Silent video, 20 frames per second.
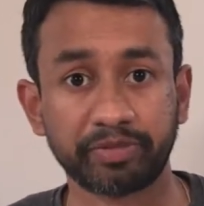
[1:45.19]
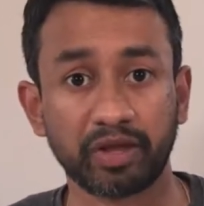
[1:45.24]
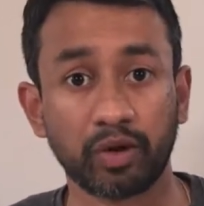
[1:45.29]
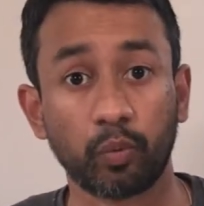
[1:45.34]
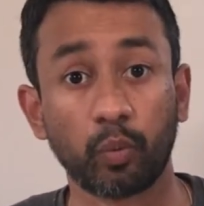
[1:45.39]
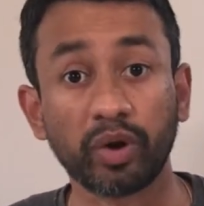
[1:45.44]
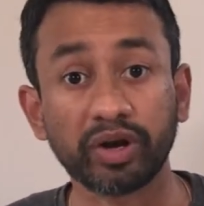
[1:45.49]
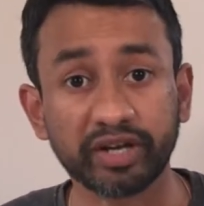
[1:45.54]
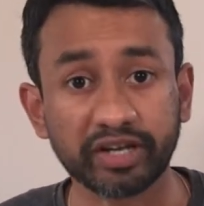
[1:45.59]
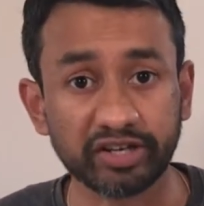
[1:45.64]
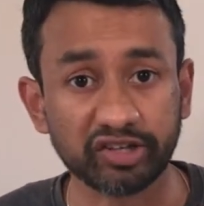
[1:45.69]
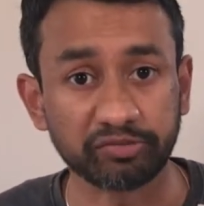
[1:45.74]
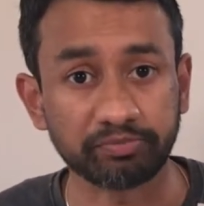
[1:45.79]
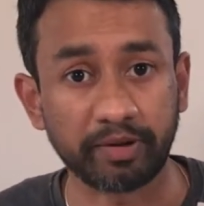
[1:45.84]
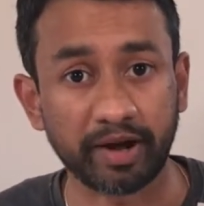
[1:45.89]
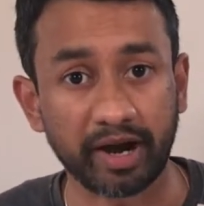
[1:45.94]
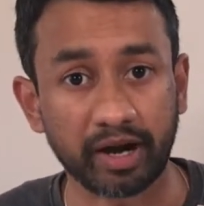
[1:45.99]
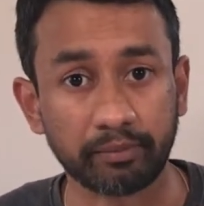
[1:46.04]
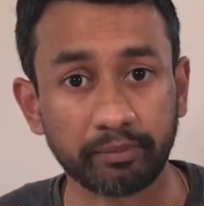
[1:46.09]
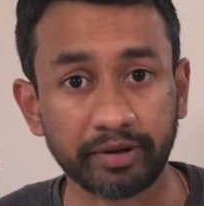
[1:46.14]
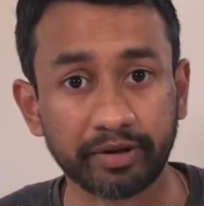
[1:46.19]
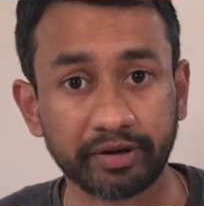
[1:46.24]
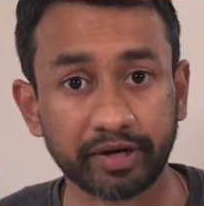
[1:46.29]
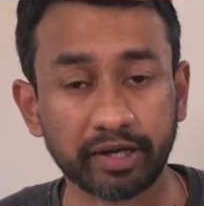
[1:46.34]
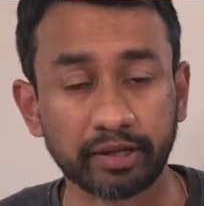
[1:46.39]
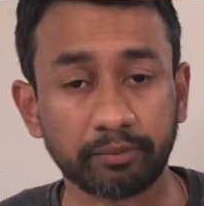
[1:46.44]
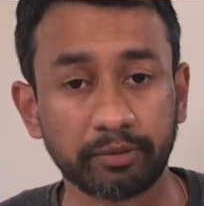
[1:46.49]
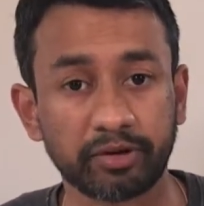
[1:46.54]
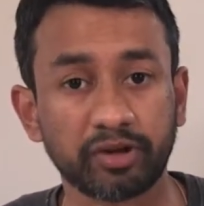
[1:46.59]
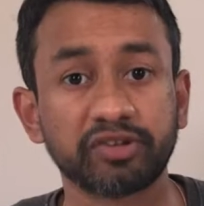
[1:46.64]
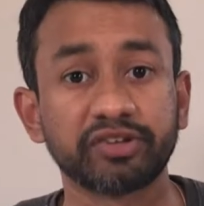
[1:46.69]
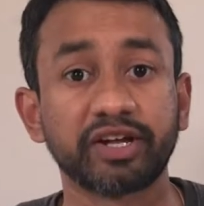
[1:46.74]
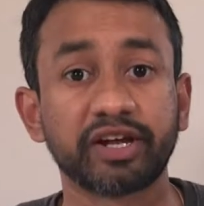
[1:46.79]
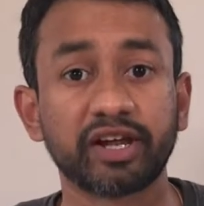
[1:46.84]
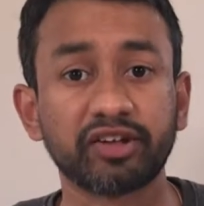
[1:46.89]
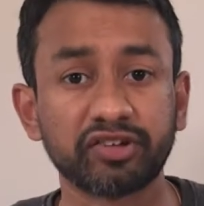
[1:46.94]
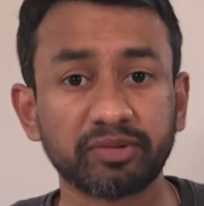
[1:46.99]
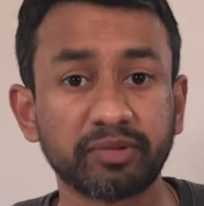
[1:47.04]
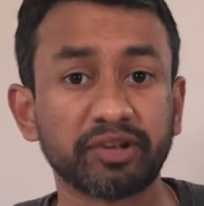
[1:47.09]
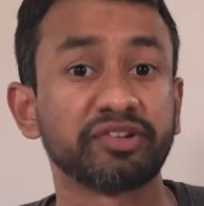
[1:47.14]
Why it is parametric? Because there
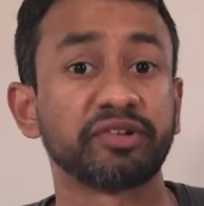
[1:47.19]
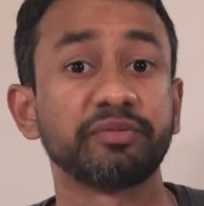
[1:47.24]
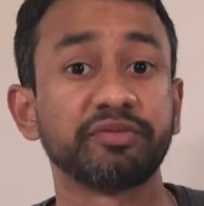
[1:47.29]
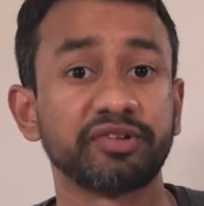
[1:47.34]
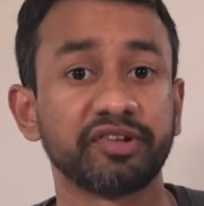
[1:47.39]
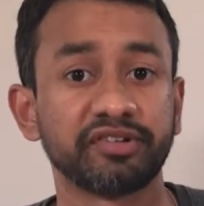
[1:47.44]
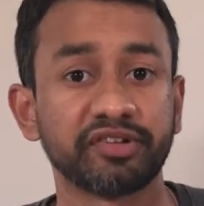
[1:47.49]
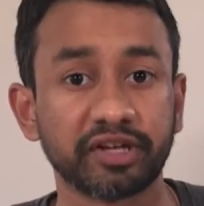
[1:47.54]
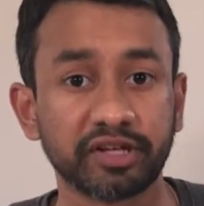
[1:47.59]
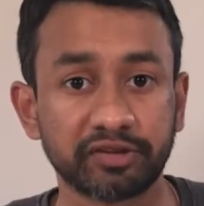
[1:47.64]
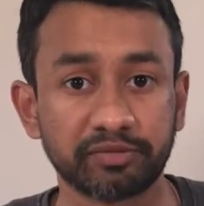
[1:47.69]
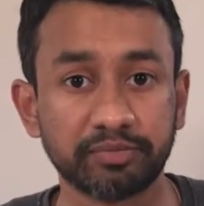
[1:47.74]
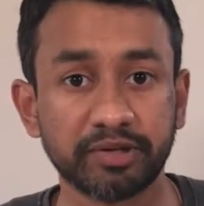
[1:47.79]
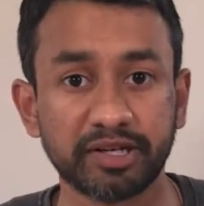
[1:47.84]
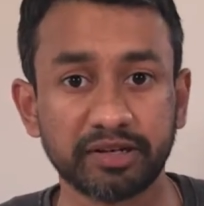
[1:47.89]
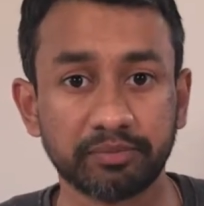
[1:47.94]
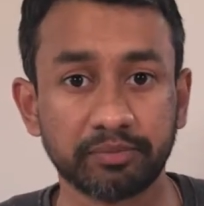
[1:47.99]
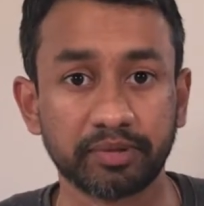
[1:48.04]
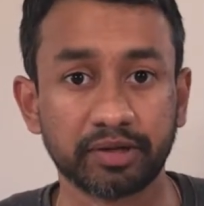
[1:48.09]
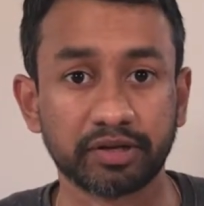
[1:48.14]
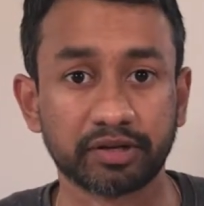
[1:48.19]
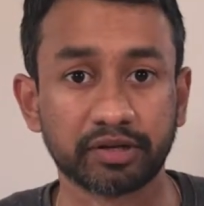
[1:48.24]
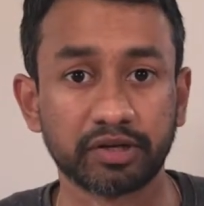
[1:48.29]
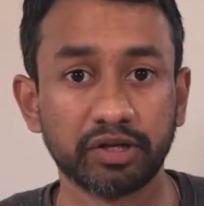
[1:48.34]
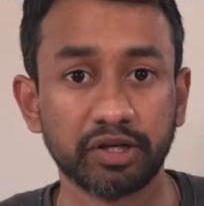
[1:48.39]
are some assumptions that is being made.